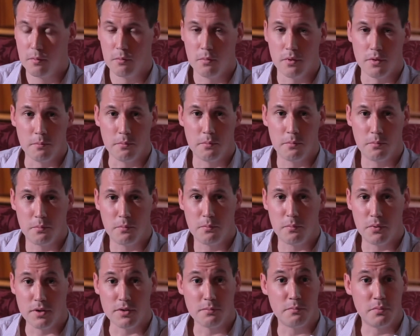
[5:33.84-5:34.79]
put,
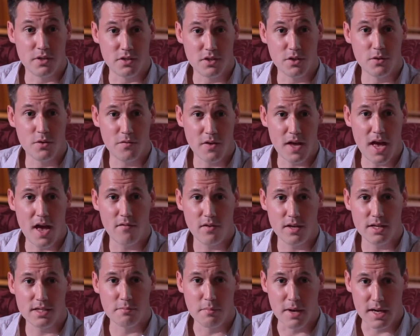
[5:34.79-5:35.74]
put, put, two of your
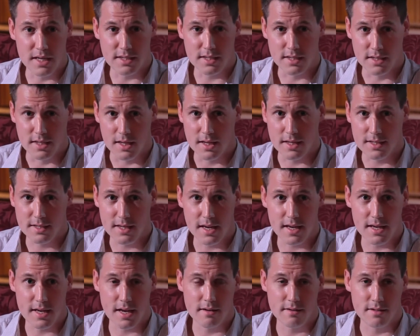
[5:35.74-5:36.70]
heaviest mates in there,
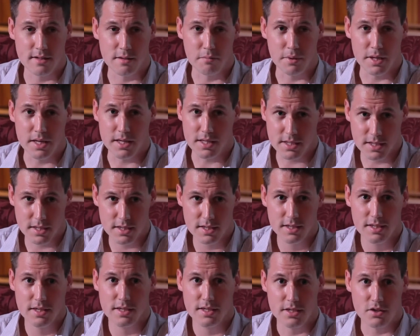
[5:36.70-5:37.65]
take it down to the beach,
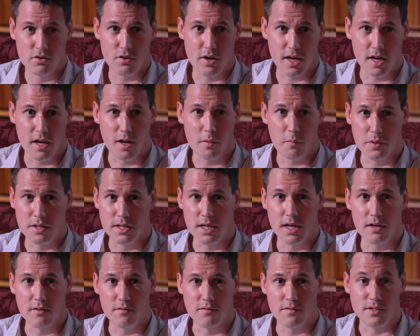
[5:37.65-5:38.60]
drag it up and
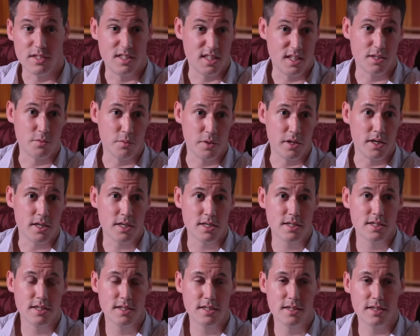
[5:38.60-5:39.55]
down for six
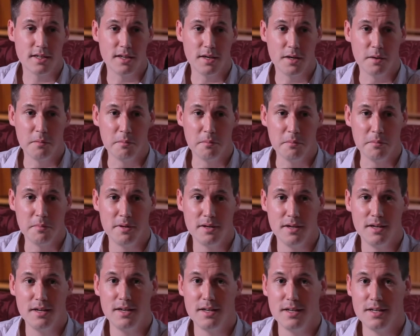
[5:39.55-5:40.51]
weeks. Um,
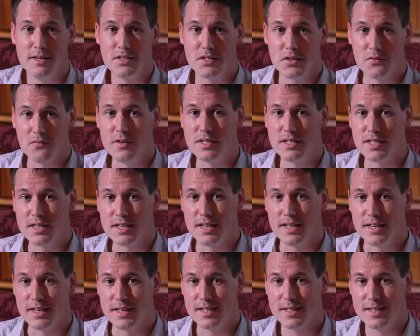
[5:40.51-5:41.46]
so
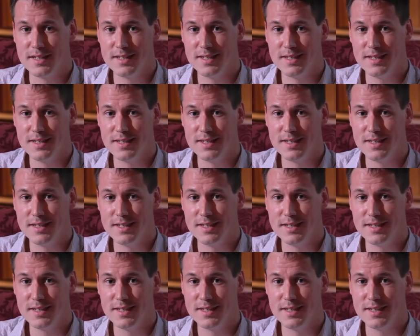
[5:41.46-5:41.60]
physically,